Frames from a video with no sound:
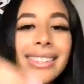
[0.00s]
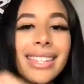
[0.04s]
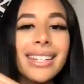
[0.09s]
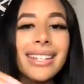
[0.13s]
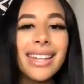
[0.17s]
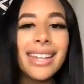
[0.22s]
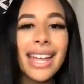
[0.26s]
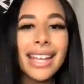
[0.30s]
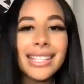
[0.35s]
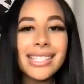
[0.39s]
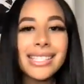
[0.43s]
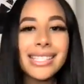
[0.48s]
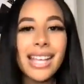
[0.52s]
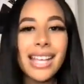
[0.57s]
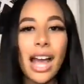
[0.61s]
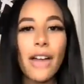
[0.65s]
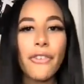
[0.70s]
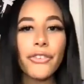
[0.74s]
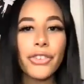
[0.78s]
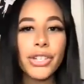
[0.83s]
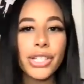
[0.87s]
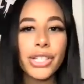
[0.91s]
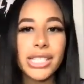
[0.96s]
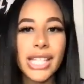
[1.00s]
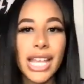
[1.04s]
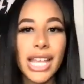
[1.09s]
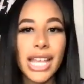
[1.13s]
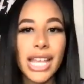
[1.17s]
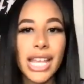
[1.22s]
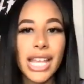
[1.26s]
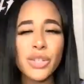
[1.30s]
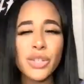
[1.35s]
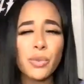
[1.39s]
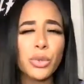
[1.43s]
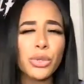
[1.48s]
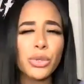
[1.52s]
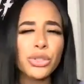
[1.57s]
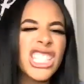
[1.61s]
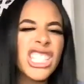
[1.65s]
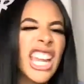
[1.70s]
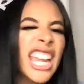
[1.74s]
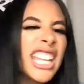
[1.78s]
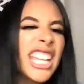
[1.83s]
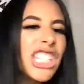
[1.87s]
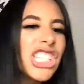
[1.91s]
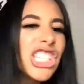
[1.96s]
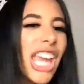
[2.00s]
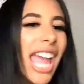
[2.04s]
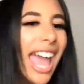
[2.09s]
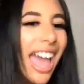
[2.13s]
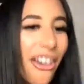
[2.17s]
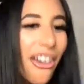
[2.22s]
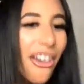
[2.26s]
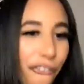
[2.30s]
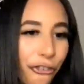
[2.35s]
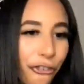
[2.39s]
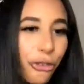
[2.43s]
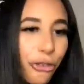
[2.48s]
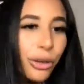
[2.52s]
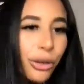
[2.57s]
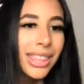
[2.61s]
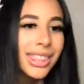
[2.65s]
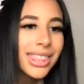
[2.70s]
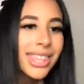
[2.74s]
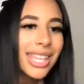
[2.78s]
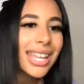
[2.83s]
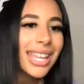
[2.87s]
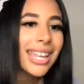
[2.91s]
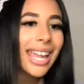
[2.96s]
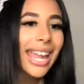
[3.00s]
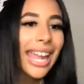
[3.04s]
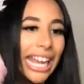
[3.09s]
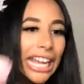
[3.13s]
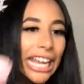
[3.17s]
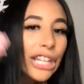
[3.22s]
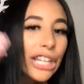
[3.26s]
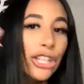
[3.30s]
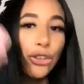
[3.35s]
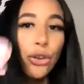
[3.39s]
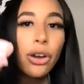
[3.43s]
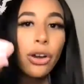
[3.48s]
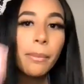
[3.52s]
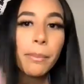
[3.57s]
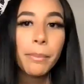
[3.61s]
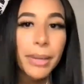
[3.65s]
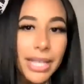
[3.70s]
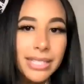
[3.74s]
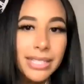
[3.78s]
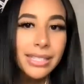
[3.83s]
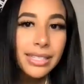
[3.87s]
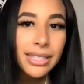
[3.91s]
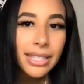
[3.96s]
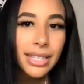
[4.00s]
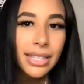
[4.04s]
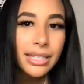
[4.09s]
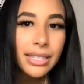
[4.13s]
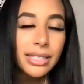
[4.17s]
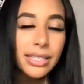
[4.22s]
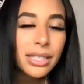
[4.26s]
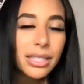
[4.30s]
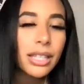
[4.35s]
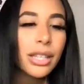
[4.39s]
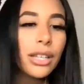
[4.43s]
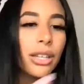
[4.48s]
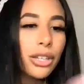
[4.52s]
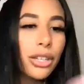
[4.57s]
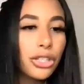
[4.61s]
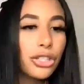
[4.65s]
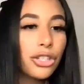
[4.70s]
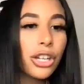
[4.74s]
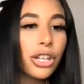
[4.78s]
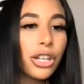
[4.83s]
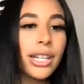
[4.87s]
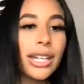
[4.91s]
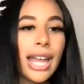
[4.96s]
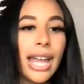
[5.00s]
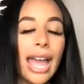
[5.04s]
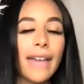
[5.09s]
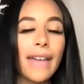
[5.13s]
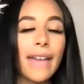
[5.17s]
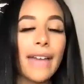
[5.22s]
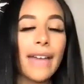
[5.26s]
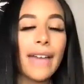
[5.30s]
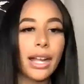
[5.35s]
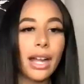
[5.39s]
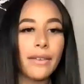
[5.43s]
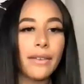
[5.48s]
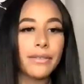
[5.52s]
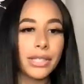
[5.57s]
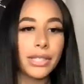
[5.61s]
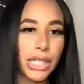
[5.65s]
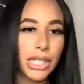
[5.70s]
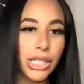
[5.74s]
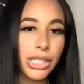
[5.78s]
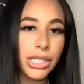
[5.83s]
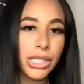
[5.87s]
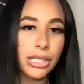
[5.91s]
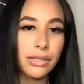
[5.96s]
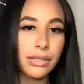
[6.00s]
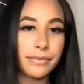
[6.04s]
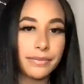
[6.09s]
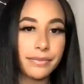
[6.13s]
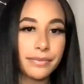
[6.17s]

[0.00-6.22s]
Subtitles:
the next conversation will change everything in your business, you're going to have that conversation.